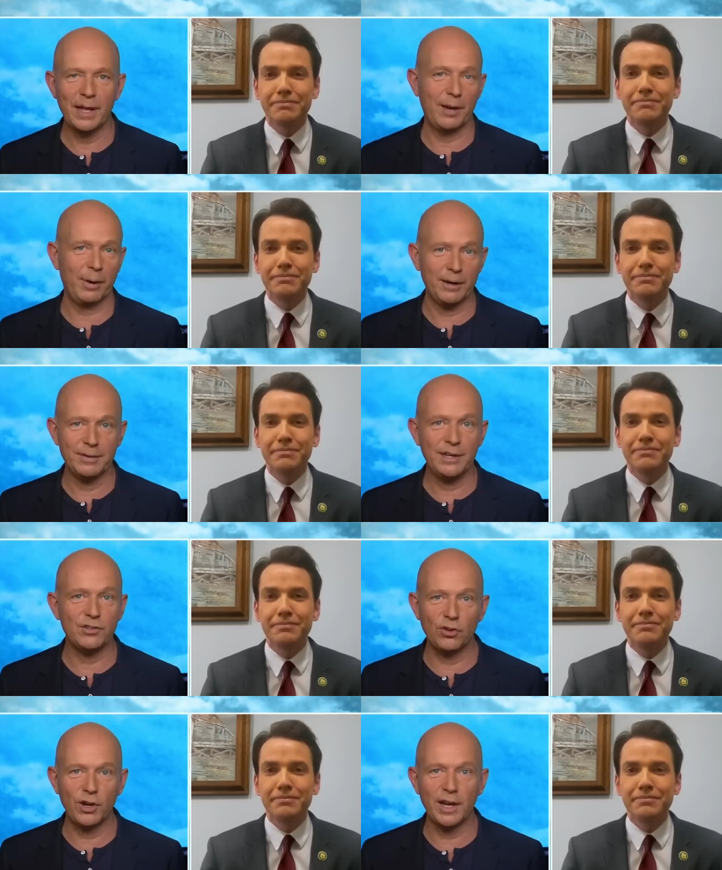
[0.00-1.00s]
Speaker 1: anyway,
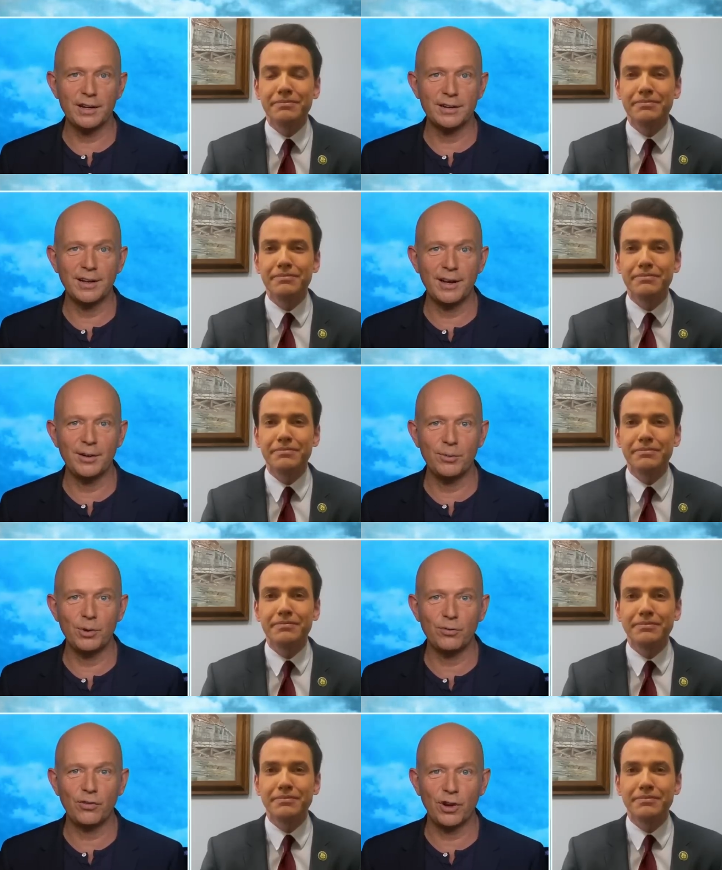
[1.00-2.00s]
he's doing it. Uh,
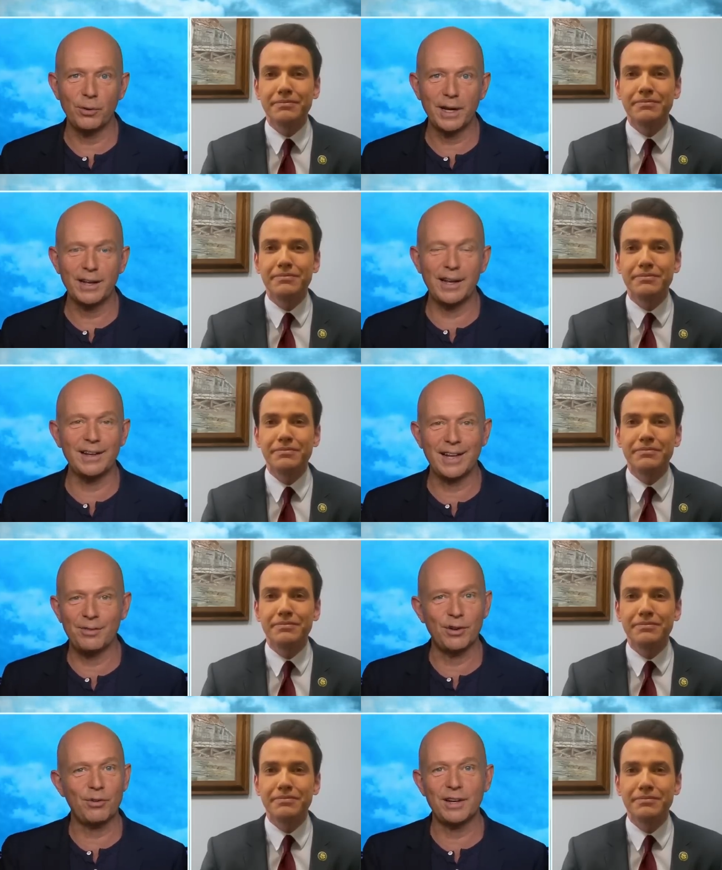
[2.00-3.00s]
we'll follow it.
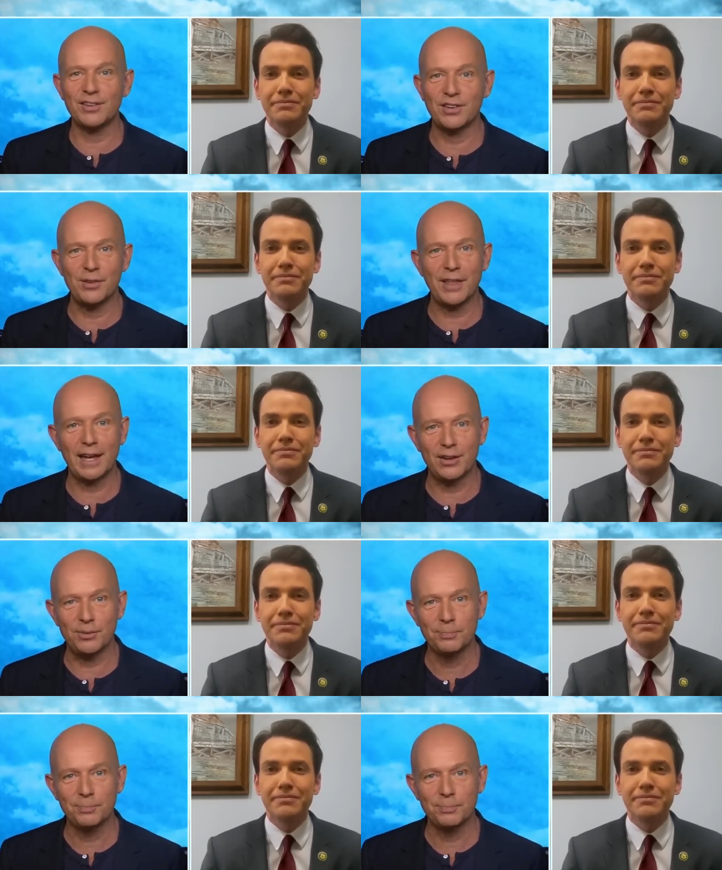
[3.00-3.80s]
Kevin, great to see you. Thank you.